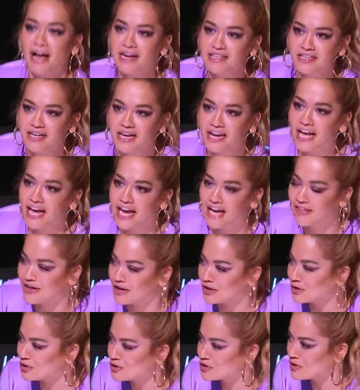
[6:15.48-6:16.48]
declare that
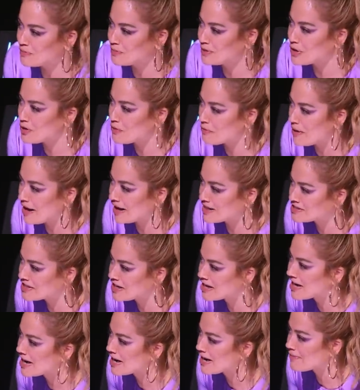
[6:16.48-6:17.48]
you should be on my
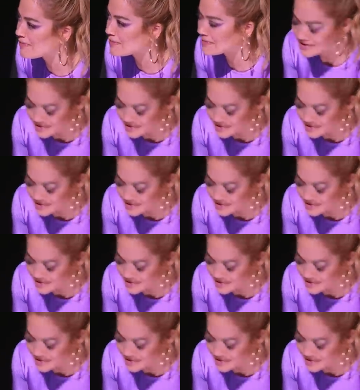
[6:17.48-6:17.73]
team.